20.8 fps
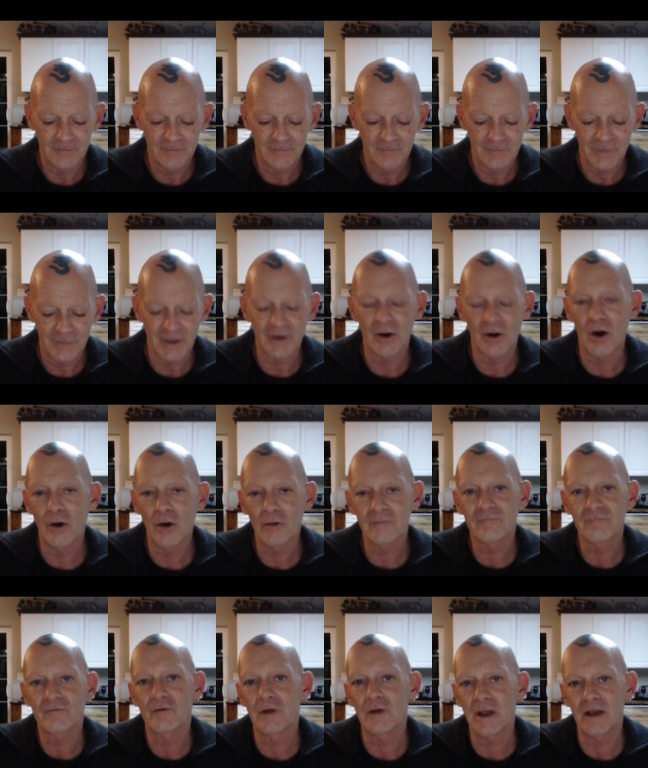that all of
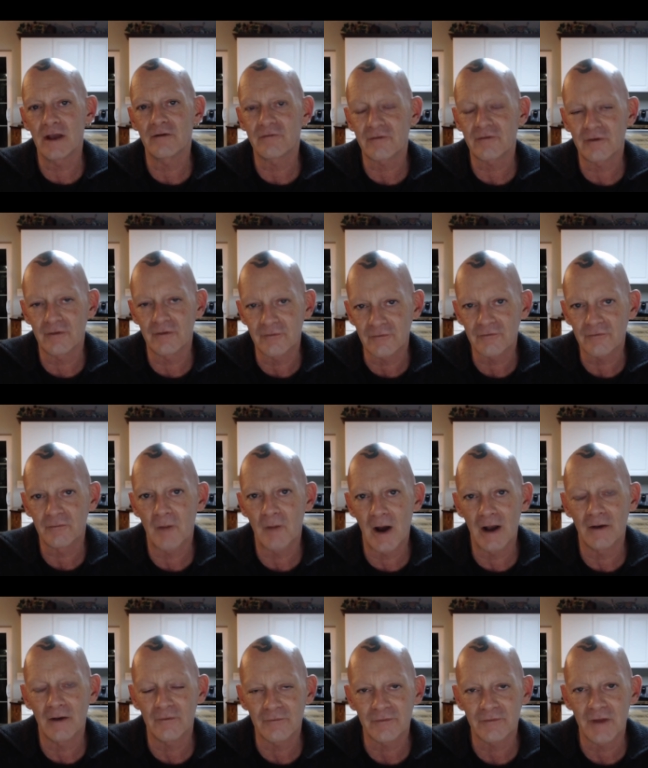creation
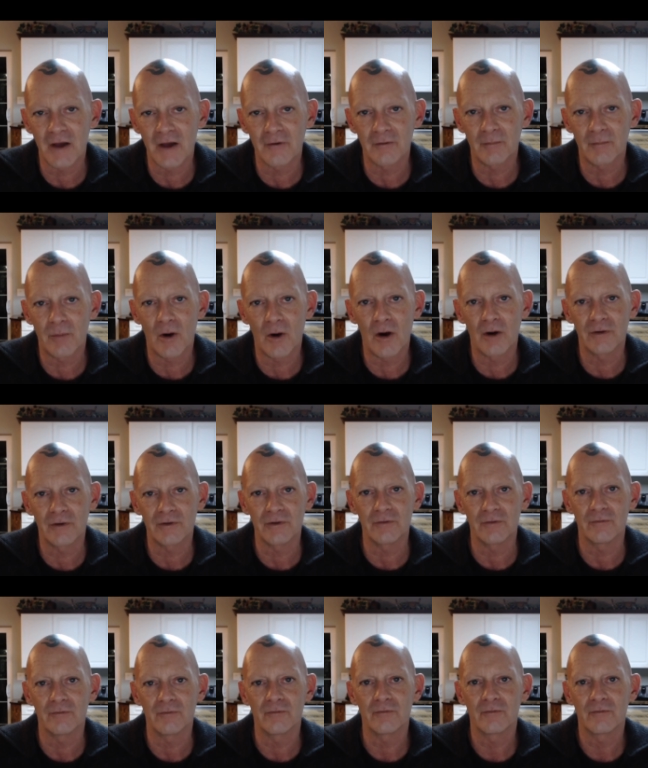smiles down upon you,
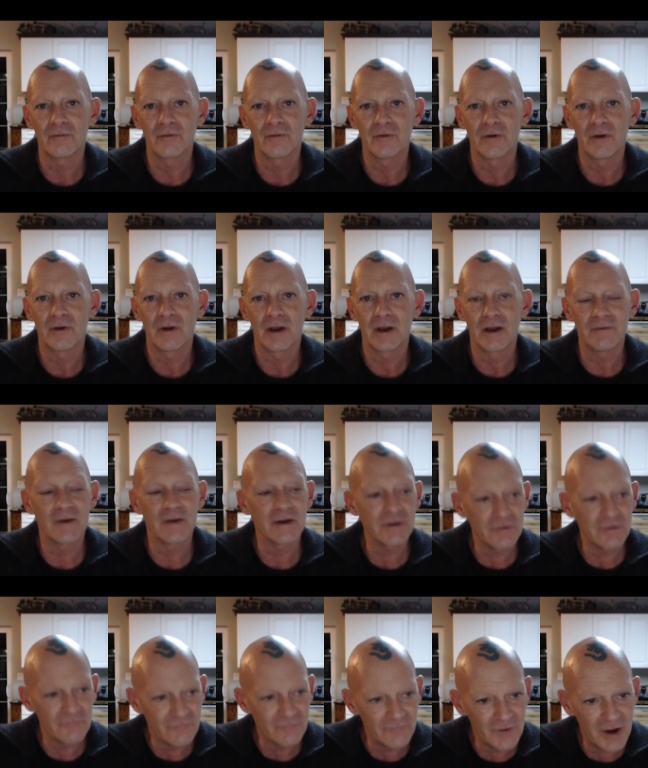and that
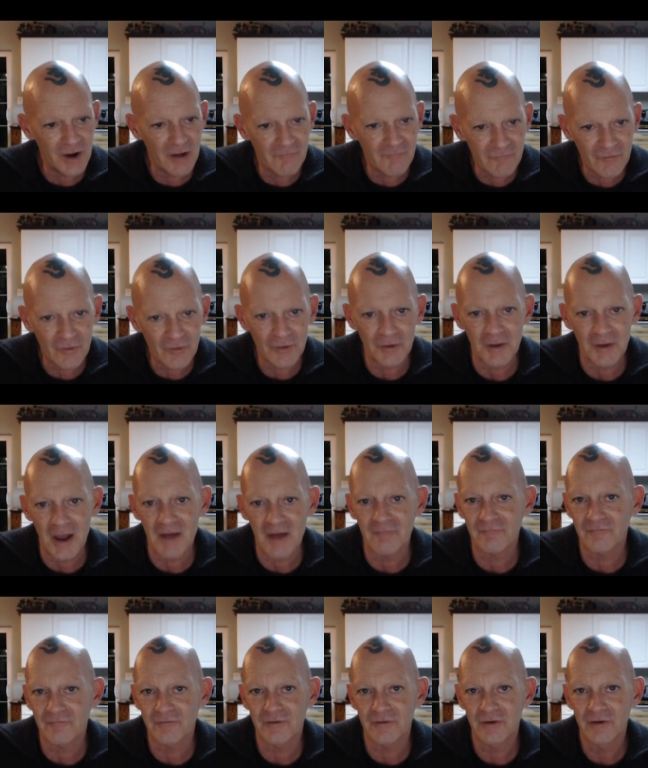you've never
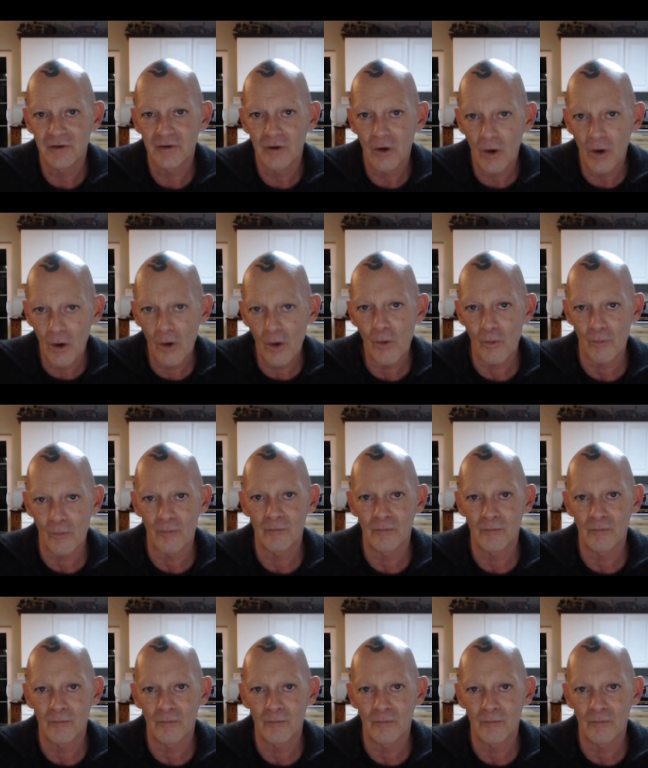left home.